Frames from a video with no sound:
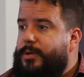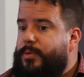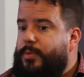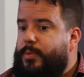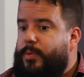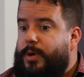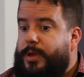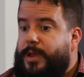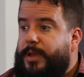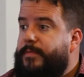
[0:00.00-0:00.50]

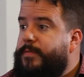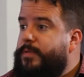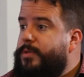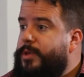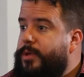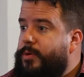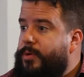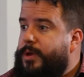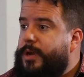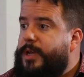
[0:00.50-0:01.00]
working for
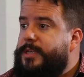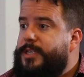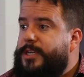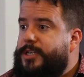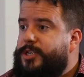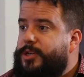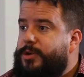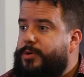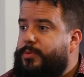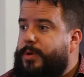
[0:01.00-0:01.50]
the
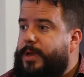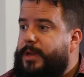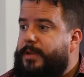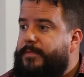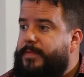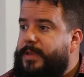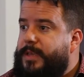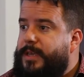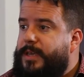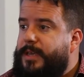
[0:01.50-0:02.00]
organization
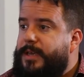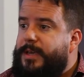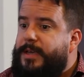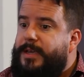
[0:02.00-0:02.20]
creatively.